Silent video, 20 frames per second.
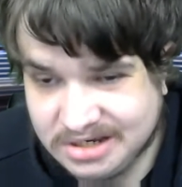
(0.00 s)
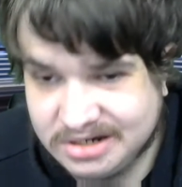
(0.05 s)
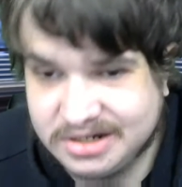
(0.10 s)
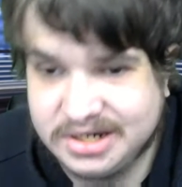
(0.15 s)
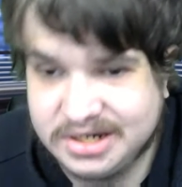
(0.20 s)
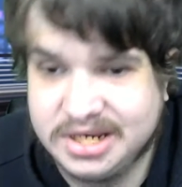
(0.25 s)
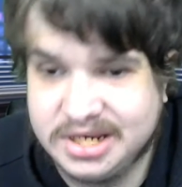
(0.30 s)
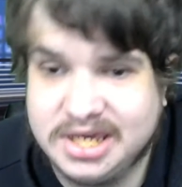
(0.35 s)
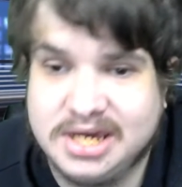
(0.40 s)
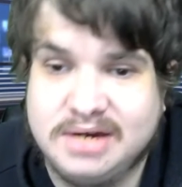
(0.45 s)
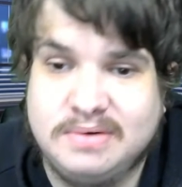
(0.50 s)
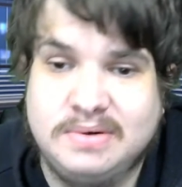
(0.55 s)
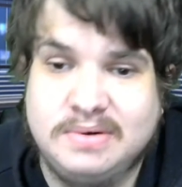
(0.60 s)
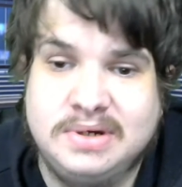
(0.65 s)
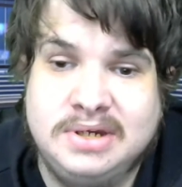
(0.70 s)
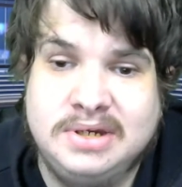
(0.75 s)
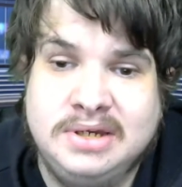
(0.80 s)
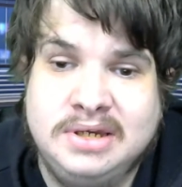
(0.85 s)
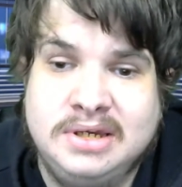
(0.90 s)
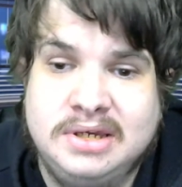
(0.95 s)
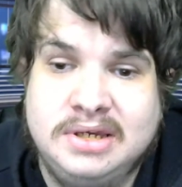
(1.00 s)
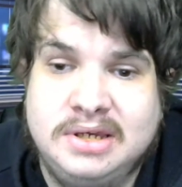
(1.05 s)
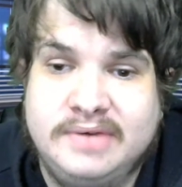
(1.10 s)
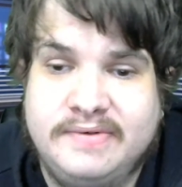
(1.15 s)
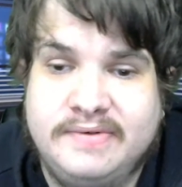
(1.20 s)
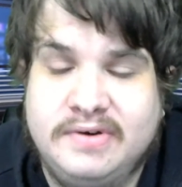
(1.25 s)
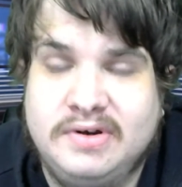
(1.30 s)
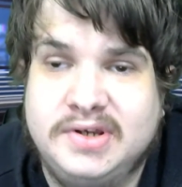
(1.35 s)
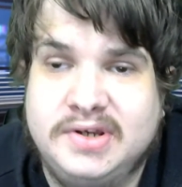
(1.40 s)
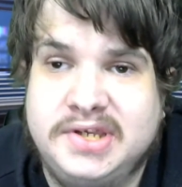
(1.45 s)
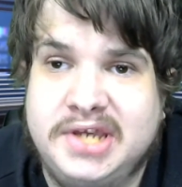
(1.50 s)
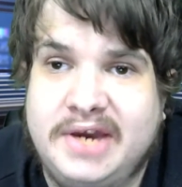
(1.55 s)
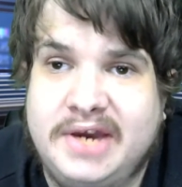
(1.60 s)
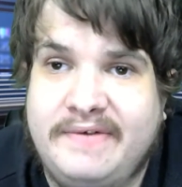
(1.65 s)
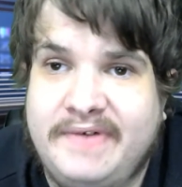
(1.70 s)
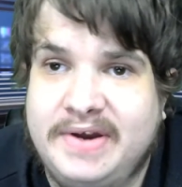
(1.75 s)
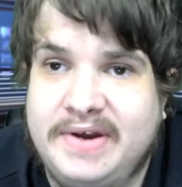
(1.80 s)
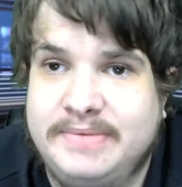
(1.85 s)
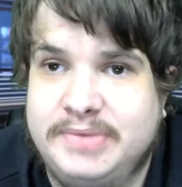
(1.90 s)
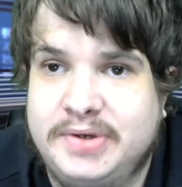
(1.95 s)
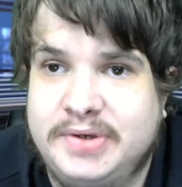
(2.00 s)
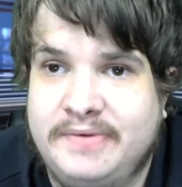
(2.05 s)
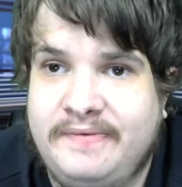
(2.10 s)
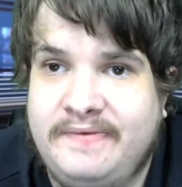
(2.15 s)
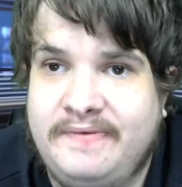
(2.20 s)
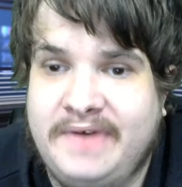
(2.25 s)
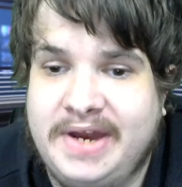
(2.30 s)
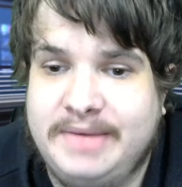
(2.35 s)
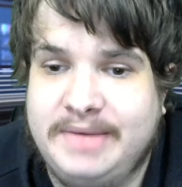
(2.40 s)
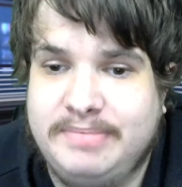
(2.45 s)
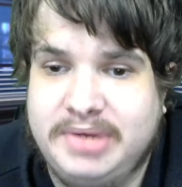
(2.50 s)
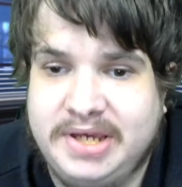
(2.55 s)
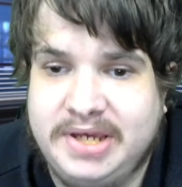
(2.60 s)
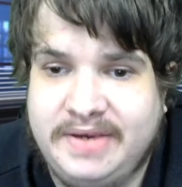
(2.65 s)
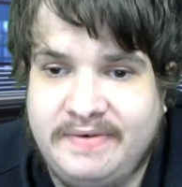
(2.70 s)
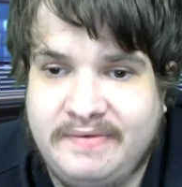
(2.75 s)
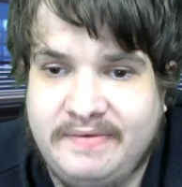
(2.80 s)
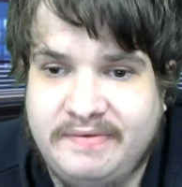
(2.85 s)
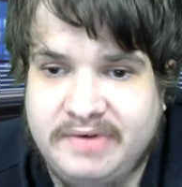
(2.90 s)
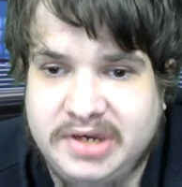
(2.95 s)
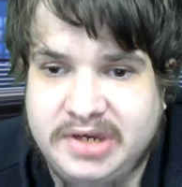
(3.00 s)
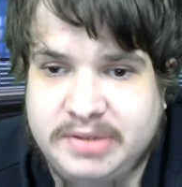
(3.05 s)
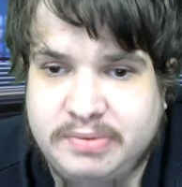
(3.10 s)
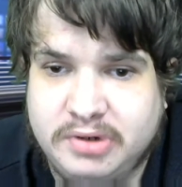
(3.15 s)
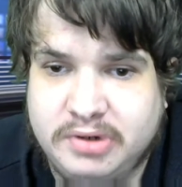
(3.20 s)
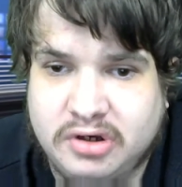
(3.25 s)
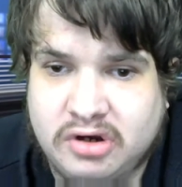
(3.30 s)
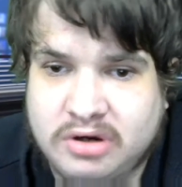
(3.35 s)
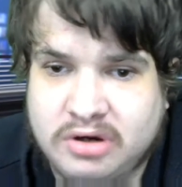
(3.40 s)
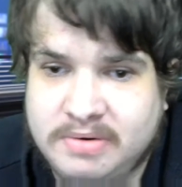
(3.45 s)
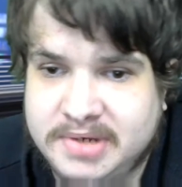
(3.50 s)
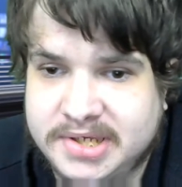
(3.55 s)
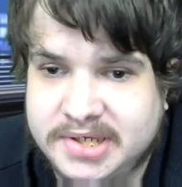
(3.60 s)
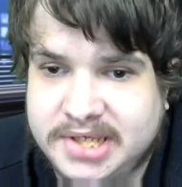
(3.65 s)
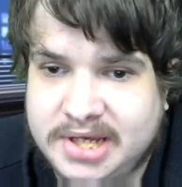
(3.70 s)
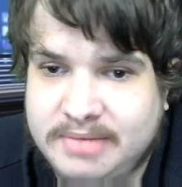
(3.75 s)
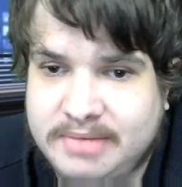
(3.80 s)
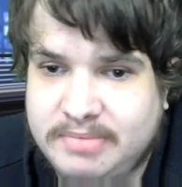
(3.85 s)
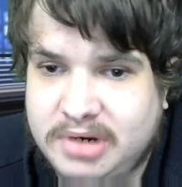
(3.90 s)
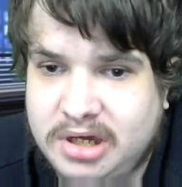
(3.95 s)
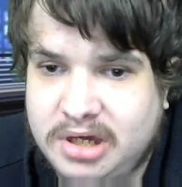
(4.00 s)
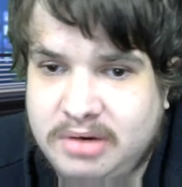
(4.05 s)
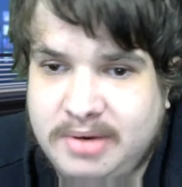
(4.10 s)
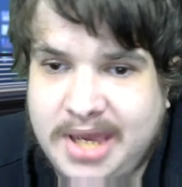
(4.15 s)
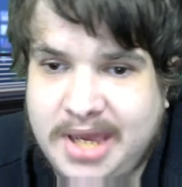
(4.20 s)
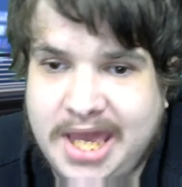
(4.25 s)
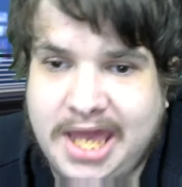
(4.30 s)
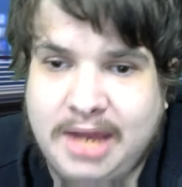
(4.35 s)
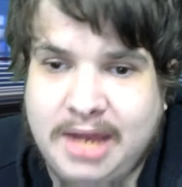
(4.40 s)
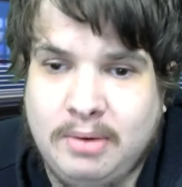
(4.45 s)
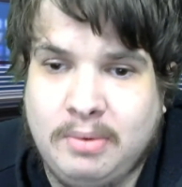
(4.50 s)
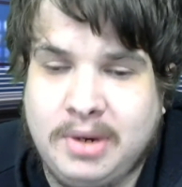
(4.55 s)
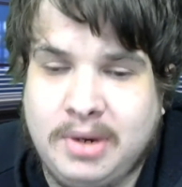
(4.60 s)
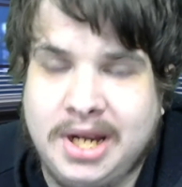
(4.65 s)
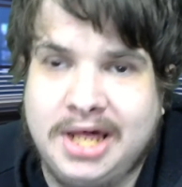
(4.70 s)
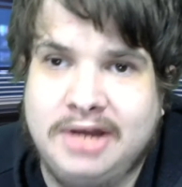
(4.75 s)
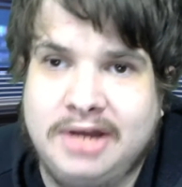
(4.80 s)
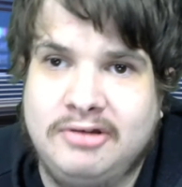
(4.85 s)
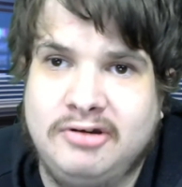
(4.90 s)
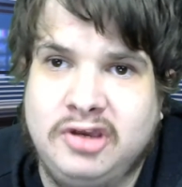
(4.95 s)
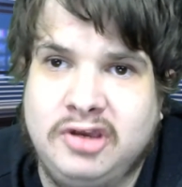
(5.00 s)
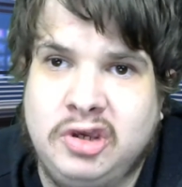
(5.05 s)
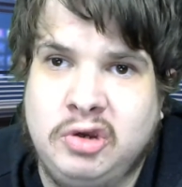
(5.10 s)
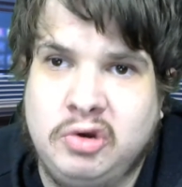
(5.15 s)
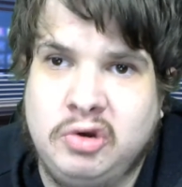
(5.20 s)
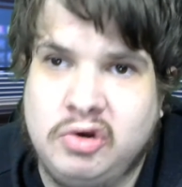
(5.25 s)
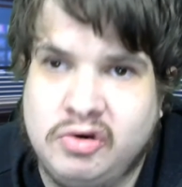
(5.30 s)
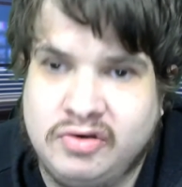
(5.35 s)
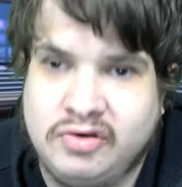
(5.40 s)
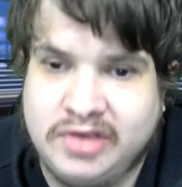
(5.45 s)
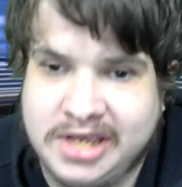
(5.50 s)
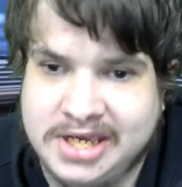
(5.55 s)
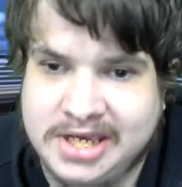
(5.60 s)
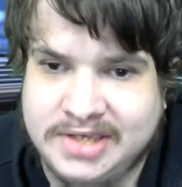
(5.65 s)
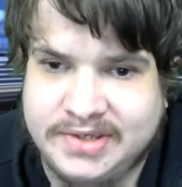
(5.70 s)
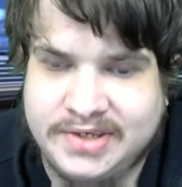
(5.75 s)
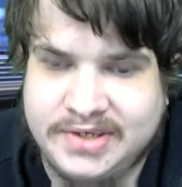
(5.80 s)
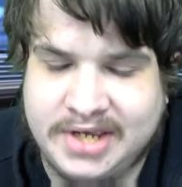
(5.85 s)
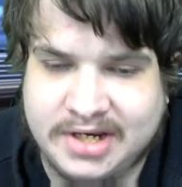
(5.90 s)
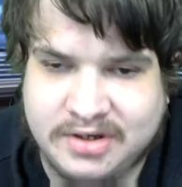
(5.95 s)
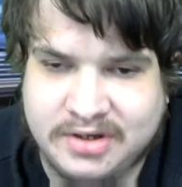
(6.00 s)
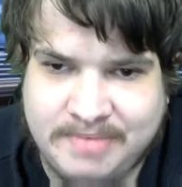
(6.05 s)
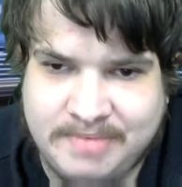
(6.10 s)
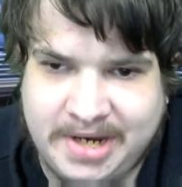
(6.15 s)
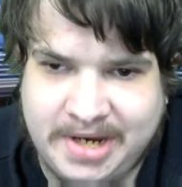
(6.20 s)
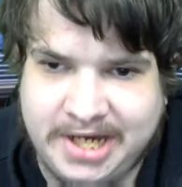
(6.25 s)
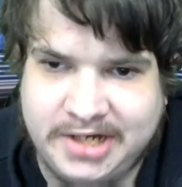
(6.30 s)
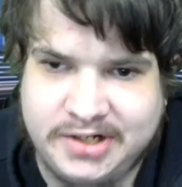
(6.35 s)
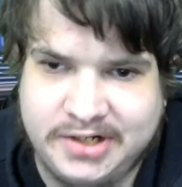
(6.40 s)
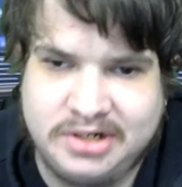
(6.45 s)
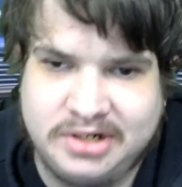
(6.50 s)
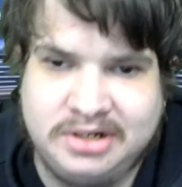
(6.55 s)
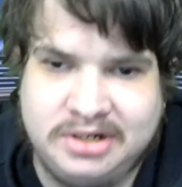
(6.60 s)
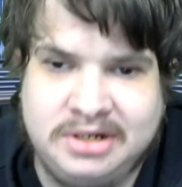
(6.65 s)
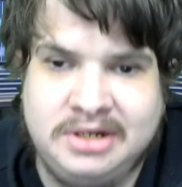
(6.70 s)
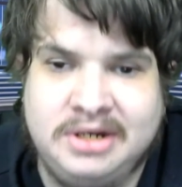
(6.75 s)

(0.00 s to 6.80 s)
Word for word: now, if you're a Southampton fan, please feel free to put the comments down below. How glad are you you didn't sack your manager?